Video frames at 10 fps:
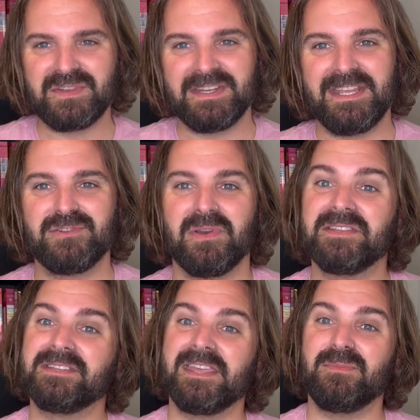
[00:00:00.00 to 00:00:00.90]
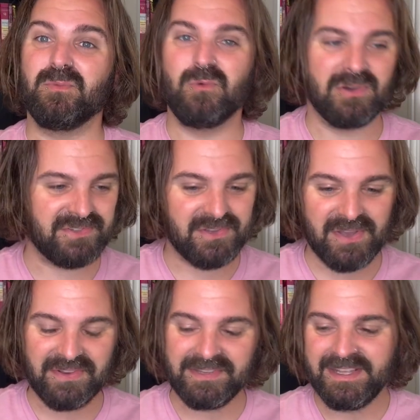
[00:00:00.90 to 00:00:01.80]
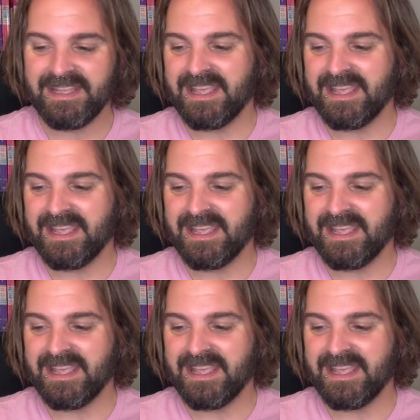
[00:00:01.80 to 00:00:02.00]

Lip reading: and he tries to keep the warden on.